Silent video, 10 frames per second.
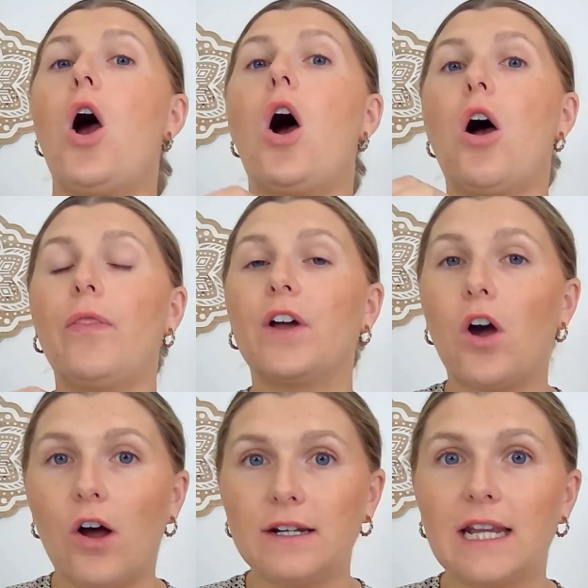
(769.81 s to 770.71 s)
on the
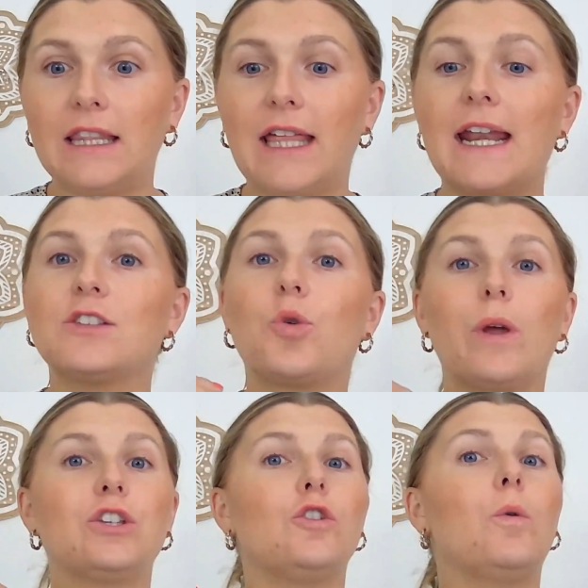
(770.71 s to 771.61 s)
content that is
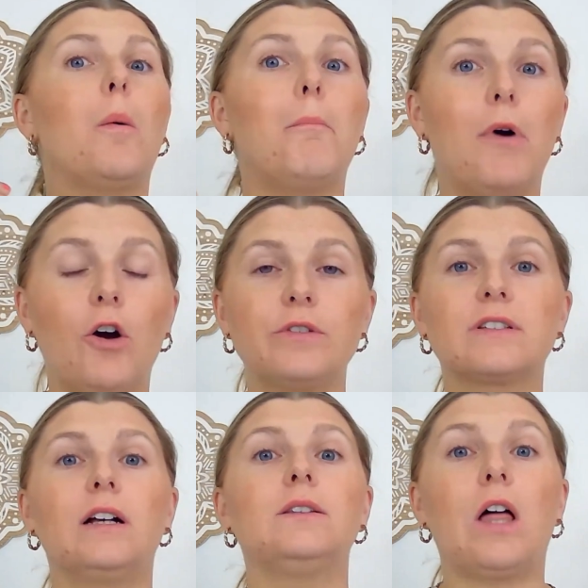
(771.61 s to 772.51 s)
going to most
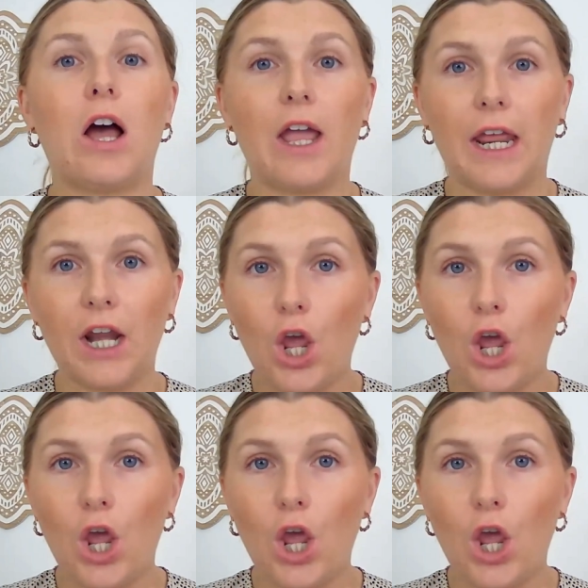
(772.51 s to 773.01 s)
align